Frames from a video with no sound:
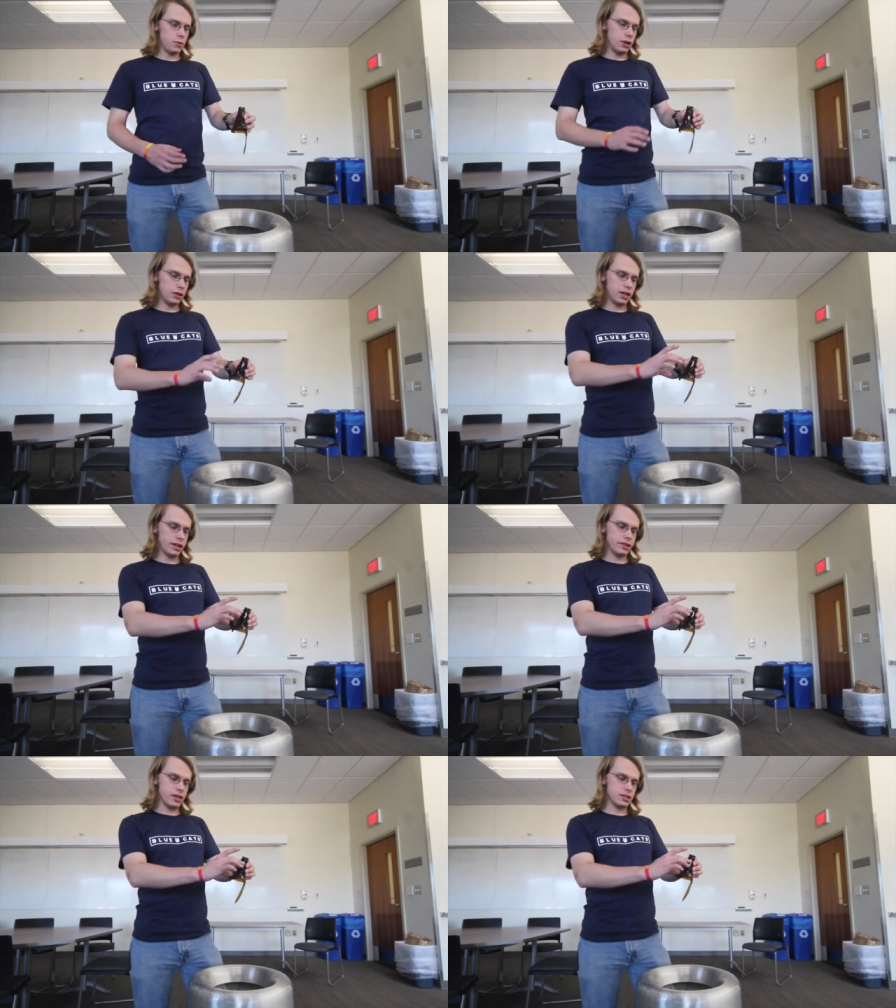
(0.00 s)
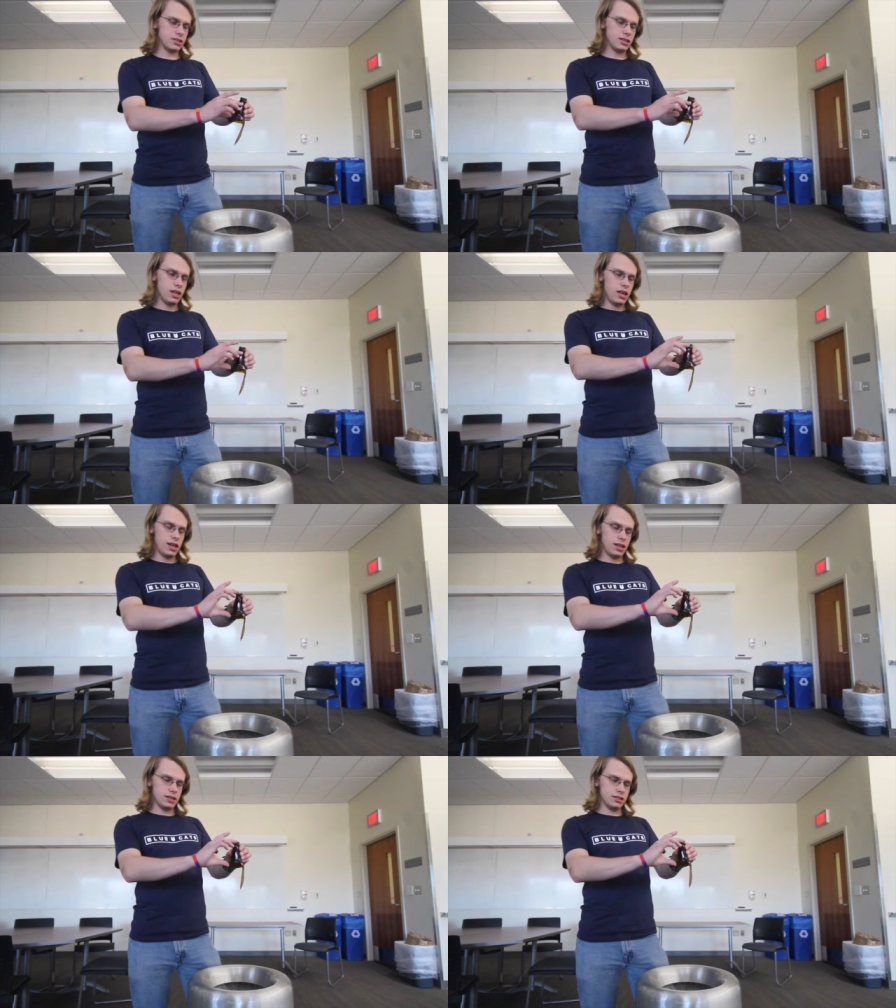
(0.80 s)
when looking at this
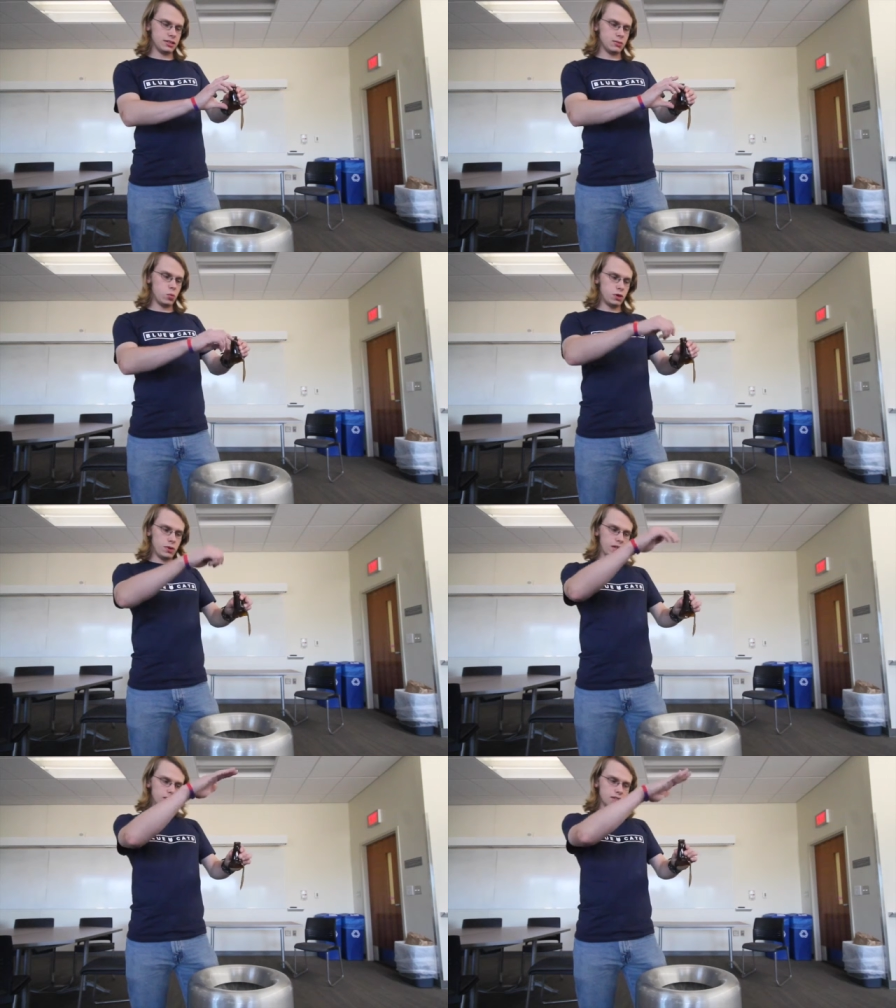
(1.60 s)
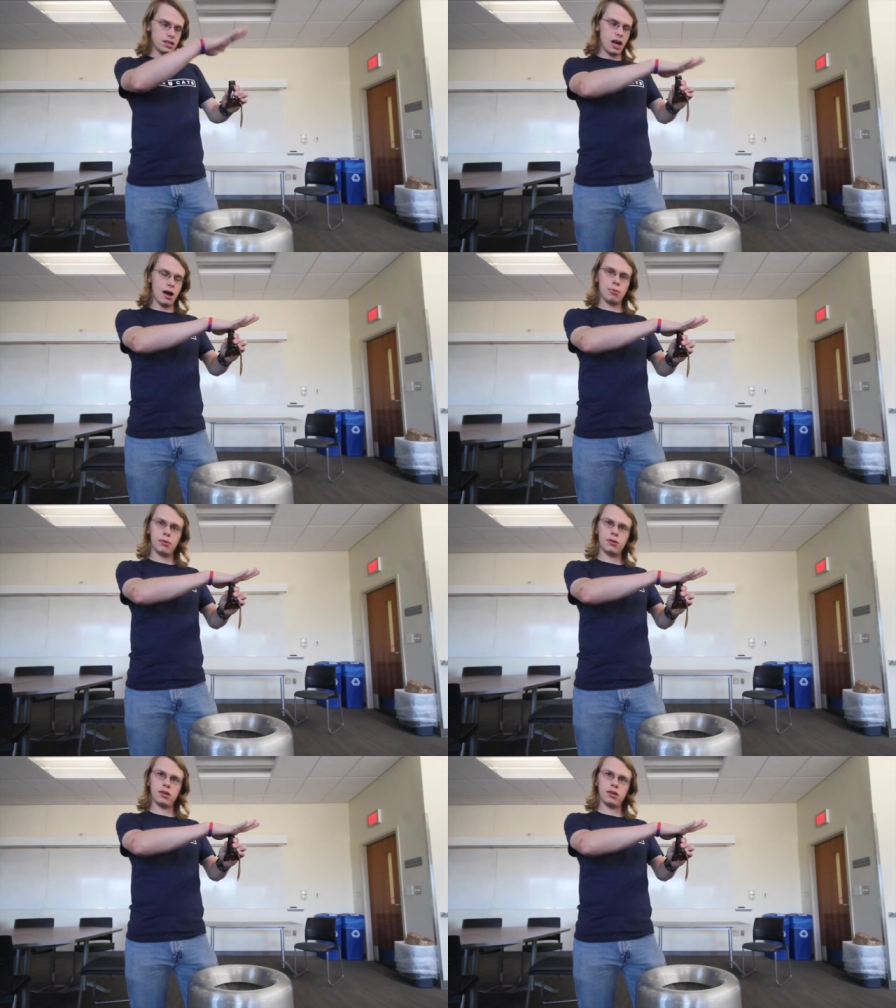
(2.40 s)
is when you hit the top,